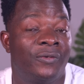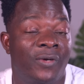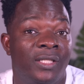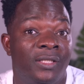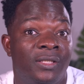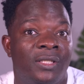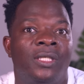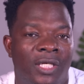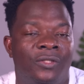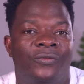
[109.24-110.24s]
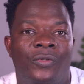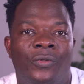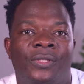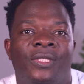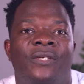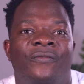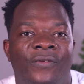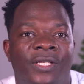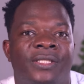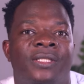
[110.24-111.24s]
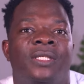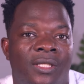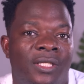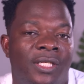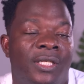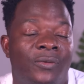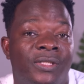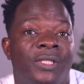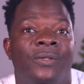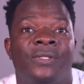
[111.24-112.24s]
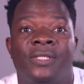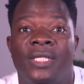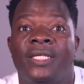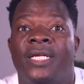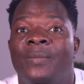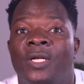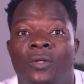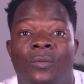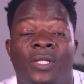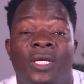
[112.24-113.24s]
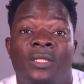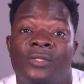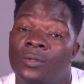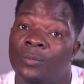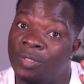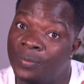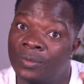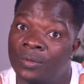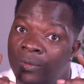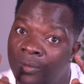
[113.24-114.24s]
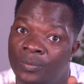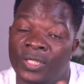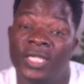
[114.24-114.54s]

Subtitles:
granted, and of course they've faced the consequences that came along with that. So people, be